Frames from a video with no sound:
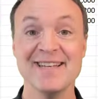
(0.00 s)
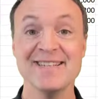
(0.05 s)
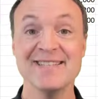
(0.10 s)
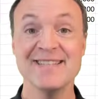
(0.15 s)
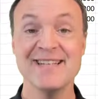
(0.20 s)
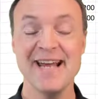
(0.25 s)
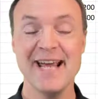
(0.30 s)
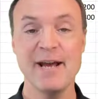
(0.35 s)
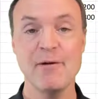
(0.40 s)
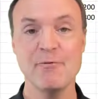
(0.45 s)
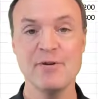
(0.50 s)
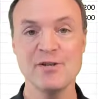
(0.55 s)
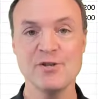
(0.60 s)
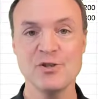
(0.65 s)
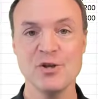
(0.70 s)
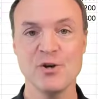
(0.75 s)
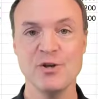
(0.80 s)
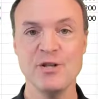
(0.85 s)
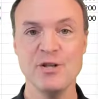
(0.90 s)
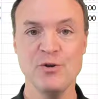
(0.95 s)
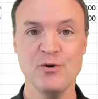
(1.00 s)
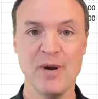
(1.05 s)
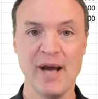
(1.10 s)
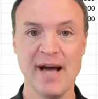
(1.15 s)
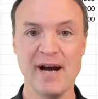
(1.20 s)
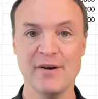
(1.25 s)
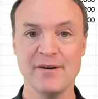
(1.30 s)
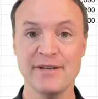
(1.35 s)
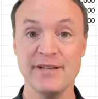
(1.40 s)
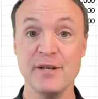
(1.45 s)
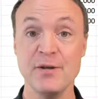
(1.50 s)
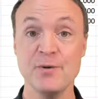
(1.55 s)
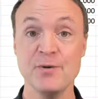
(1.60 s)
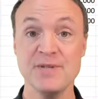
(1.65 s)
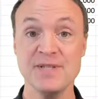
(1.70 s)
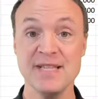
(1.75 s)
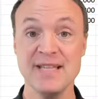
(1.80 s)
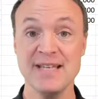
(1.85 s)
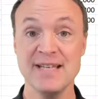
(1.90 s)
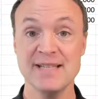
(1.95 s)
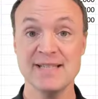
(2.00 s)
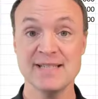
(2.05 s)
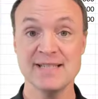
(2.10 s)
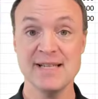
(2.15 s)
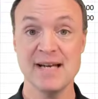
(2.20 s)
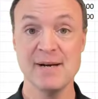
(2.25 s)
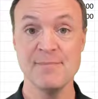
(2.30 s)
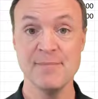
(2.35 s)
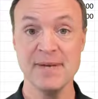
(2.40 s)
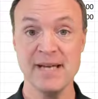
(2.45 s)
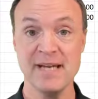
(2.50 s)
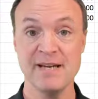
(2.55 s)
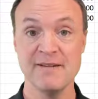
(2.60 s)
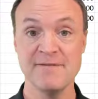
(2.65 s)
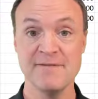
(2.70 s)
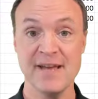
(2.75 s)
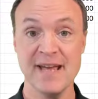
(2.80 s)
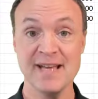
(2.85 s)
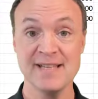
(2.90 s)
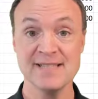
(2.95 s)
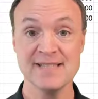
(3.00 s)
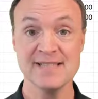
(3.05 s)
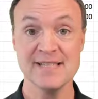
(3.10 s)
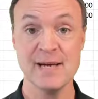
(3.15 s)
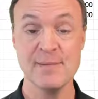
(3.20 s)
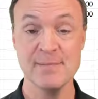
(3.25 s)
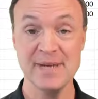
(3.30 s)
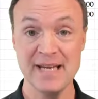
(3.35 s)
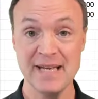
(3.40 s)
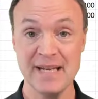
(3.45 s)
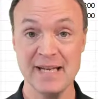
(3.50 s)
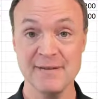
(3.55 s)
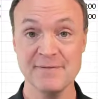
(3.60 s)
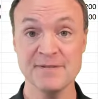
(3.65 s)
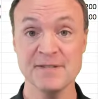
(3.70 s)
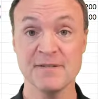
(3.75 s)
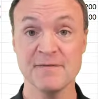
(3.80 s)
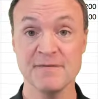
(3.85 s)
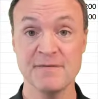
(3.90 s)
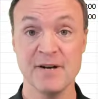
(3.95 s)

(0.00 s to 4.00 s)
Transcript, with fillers: Today I want to show you how to use the SUMIF and SUMIFS